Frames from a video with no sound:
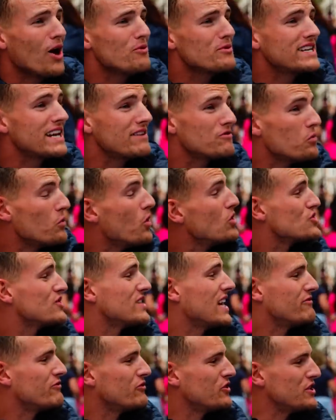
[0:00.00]
I would never watch
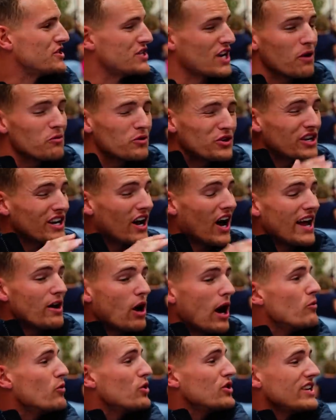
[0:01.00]
that footage, and I, uh, wouldn't, you know, I,
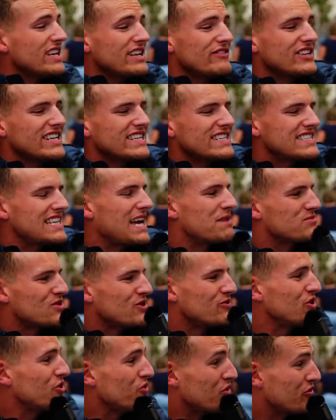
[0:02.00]
I, wouldn't even accept
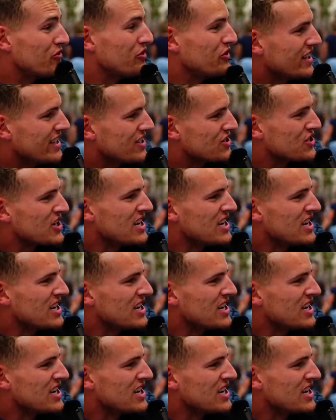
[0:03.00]
to view the footage.